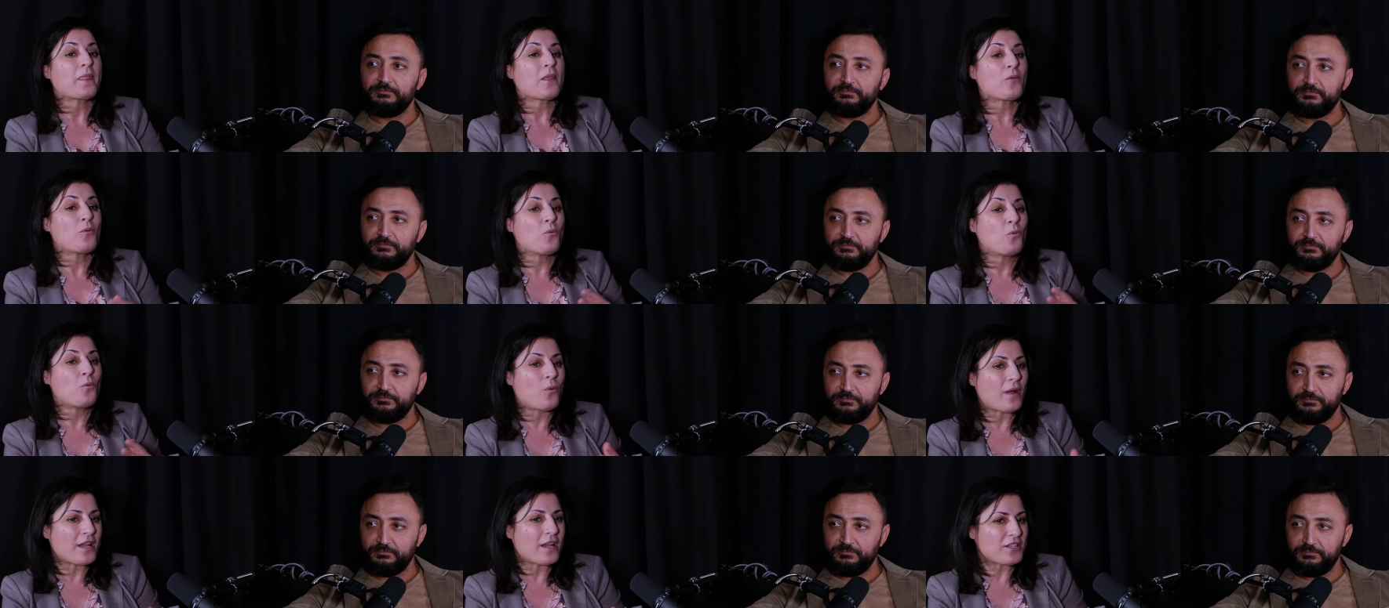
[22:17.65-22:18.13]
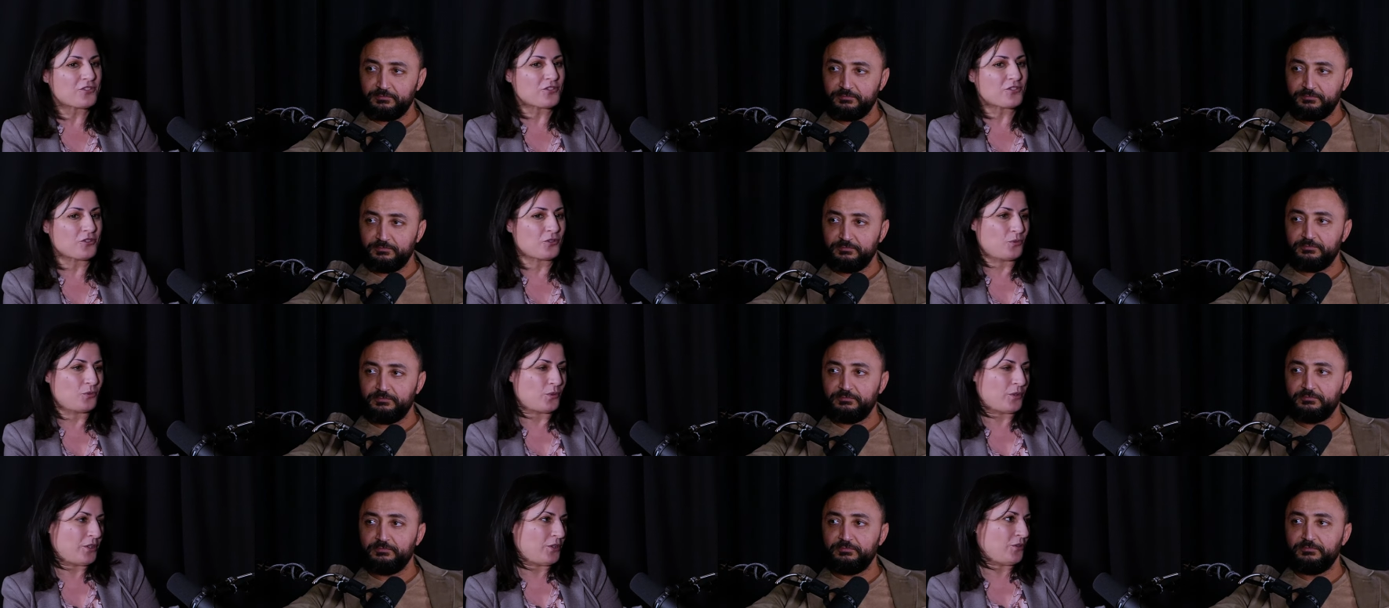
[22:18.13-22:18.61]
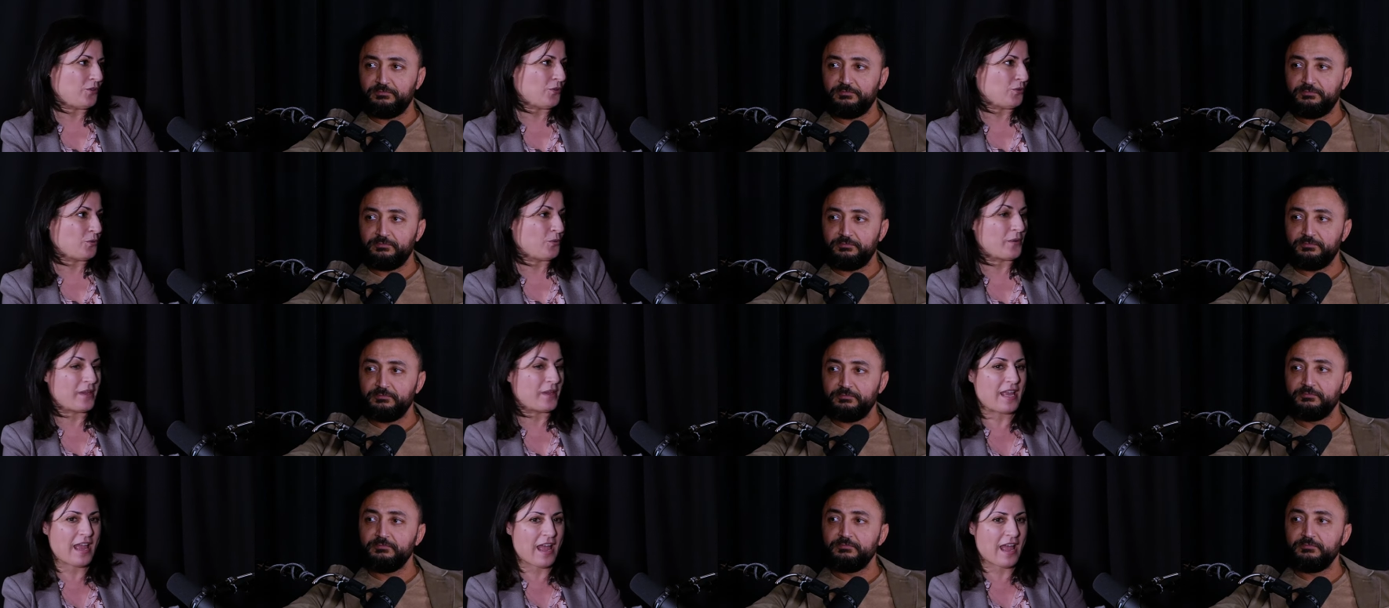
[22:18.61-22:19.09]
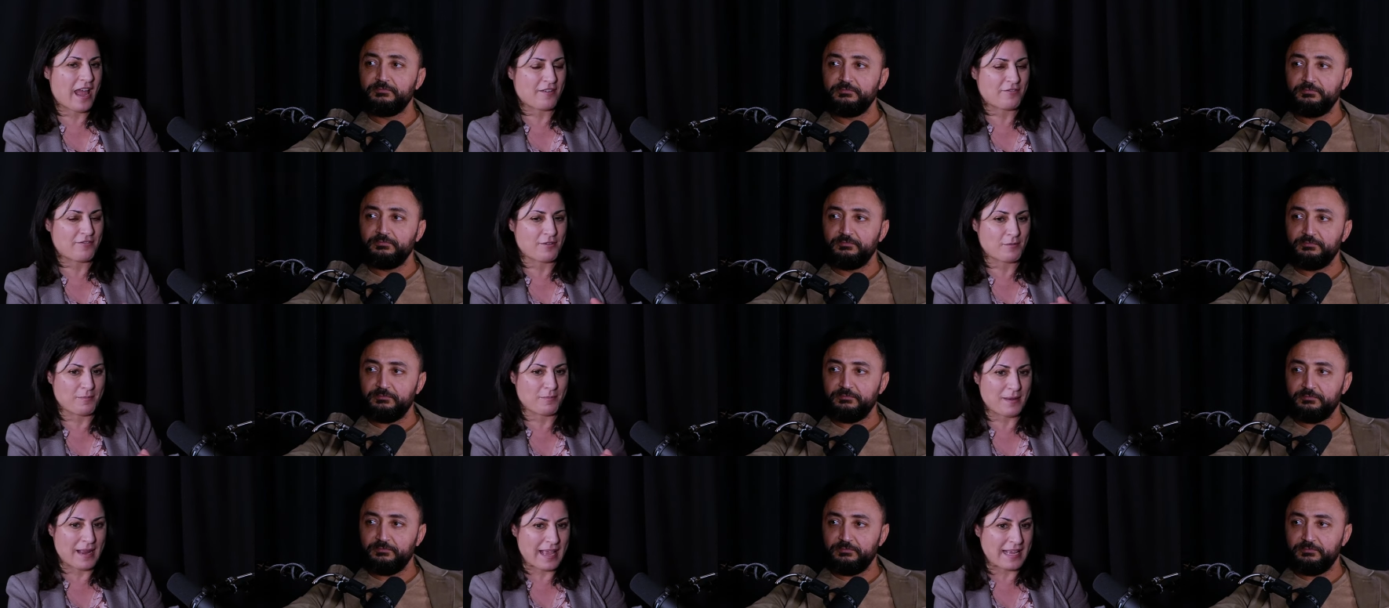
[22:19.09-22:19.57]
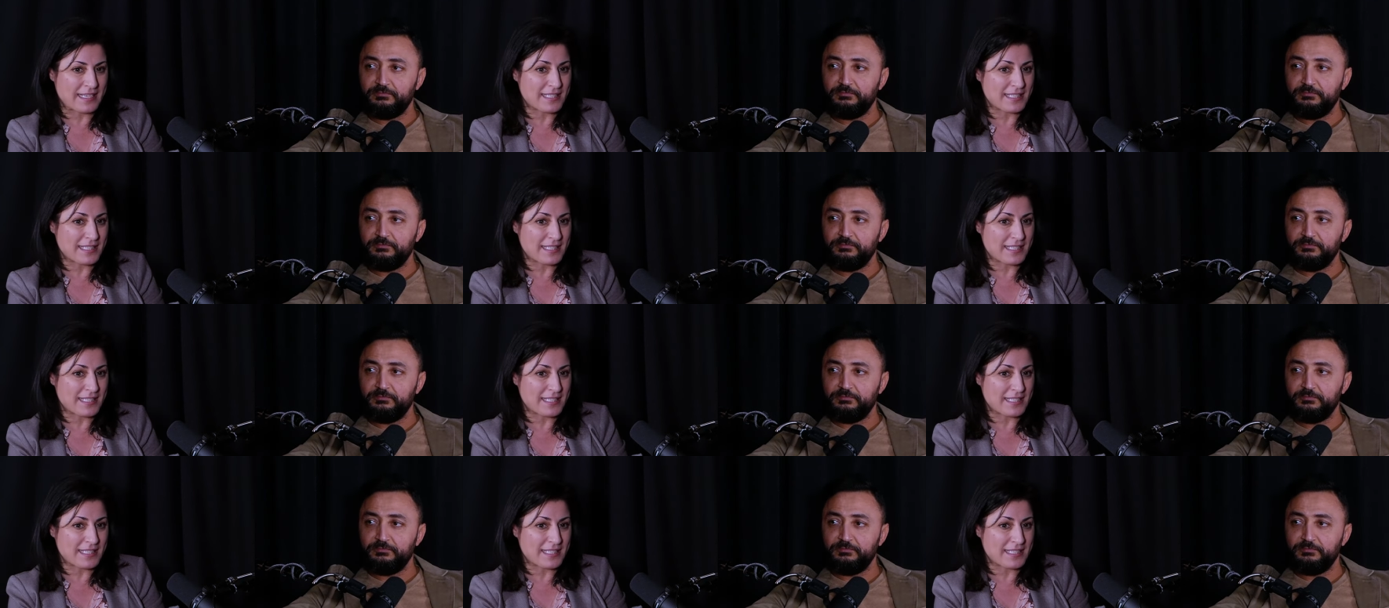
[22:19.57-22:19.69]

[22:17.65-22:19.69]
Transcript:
Speaker 1: What should we do? We have a blank